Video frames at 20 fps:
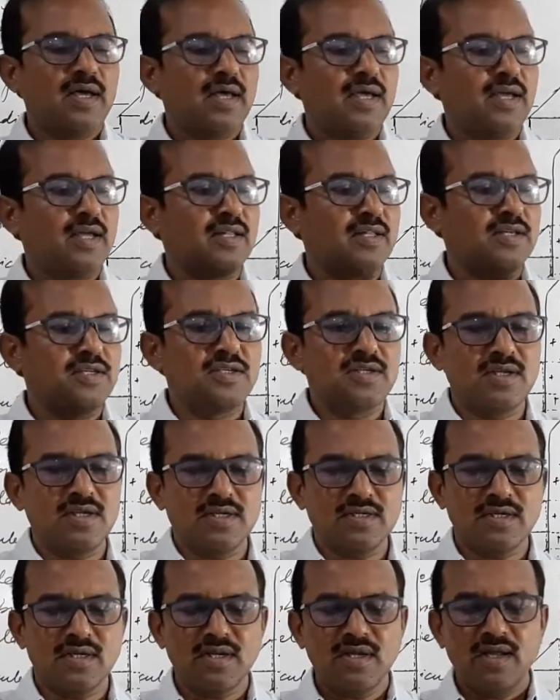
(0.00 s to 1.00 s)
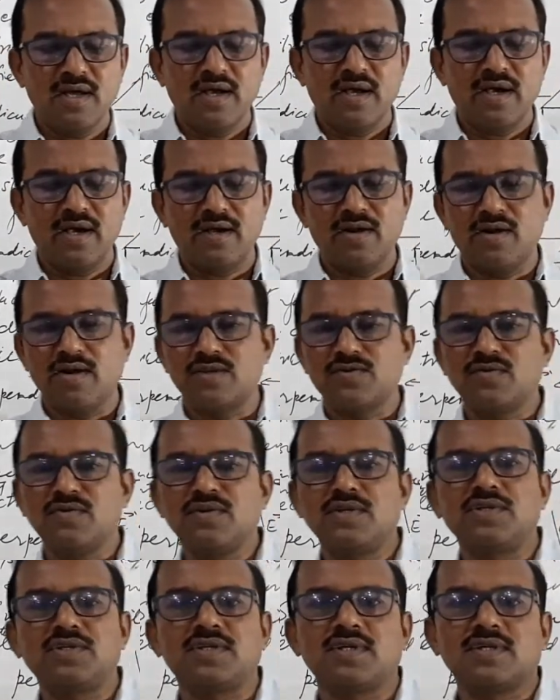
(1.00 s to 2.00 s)
in this direction and also in
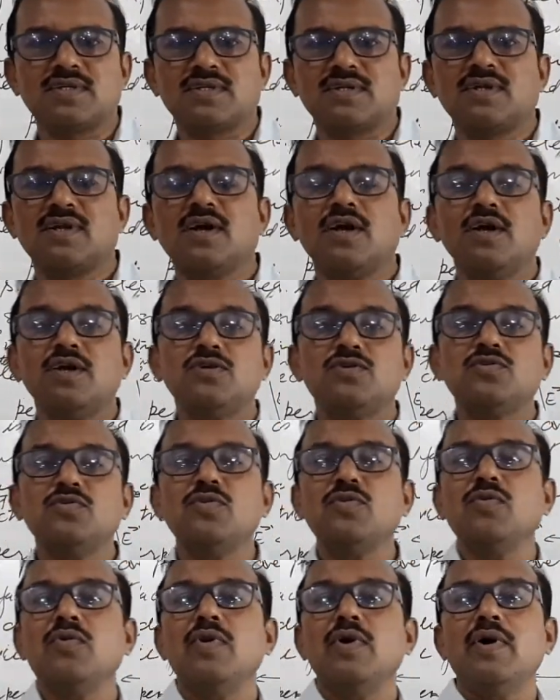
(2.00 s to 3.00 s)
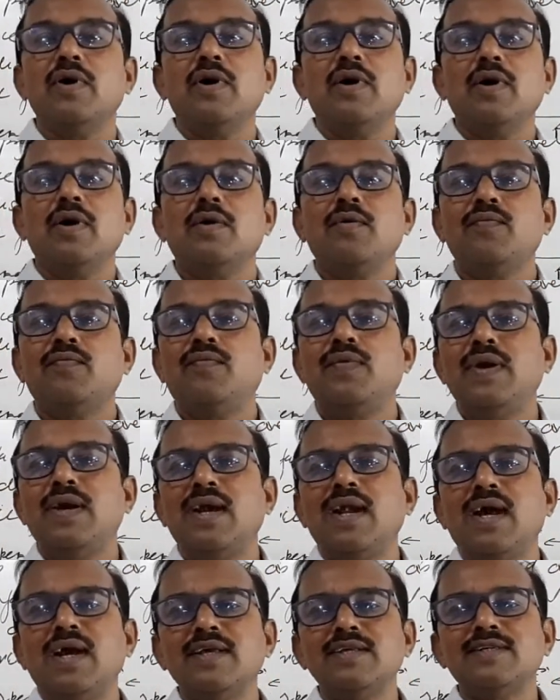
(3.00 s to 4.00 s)
this direction. So field
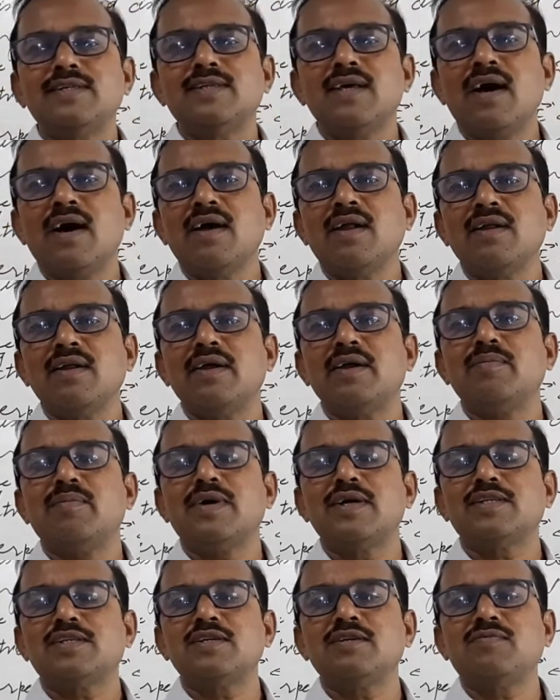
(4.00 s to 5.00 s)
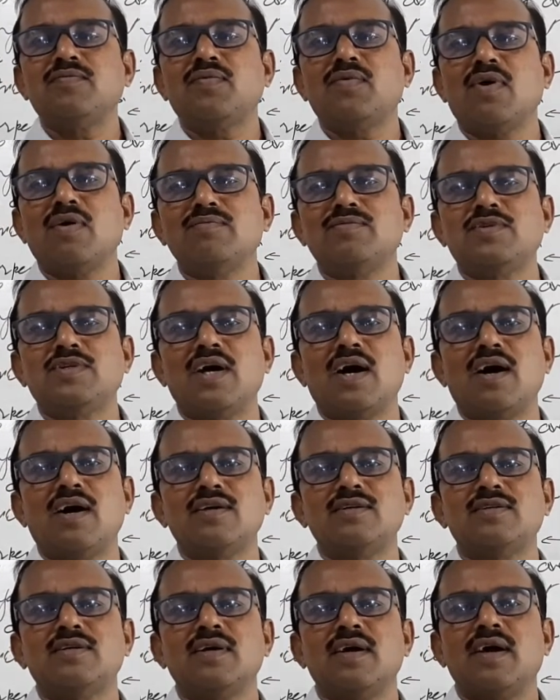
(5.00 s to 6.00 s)
lines are emerging from
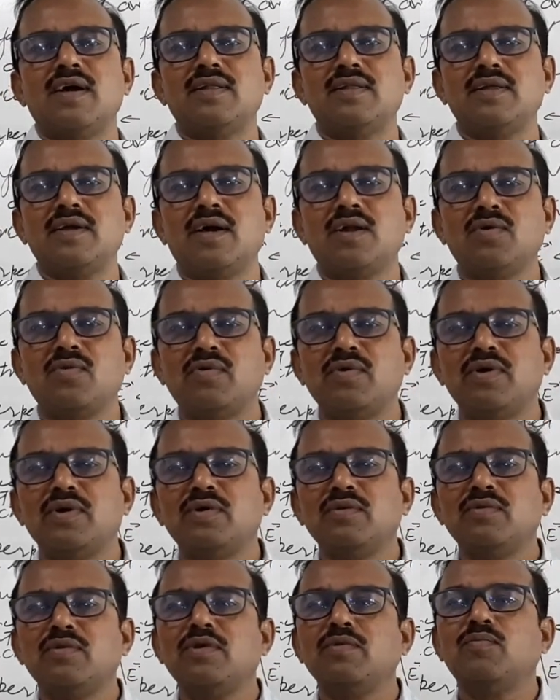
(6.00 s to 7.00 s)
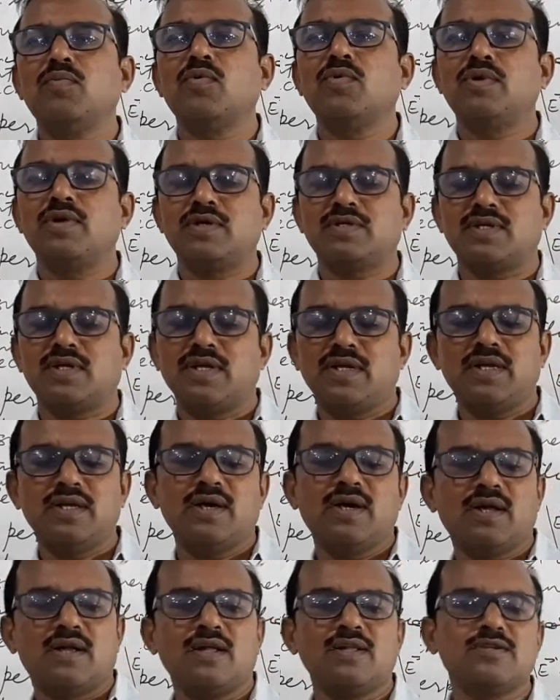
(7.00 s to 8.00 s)
charge and they are going in both directions,
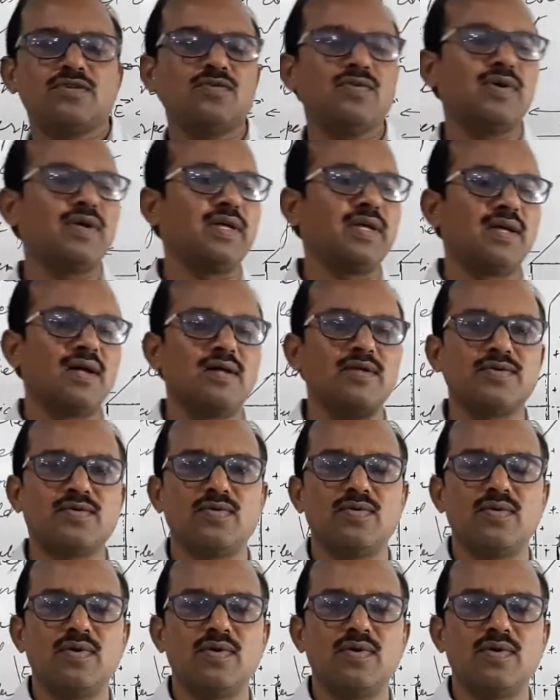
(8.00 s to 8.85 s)
here also and here also.